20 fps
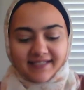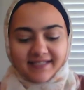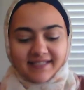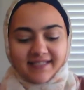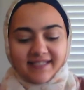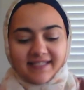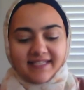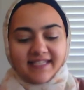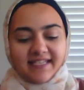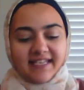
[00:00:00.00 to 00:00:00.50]

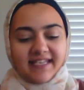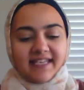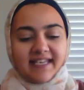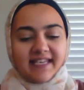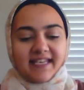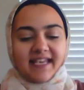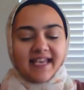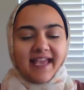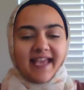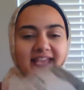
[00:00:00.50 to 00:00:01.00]

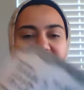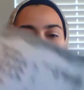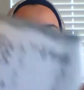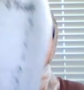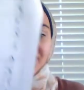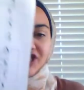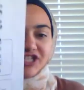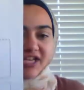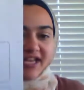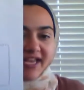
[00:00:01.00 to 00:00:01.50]
T-H-A-T.
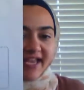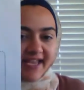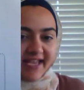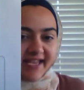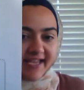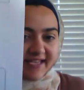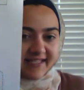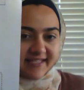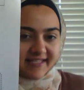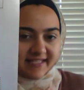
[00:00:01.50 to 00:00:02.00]

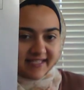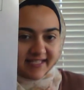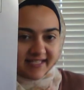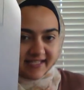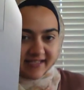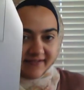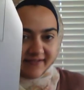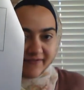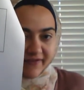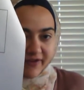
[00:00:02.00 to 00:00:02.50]

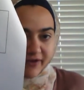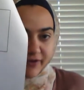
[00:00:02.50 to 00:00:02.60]
Very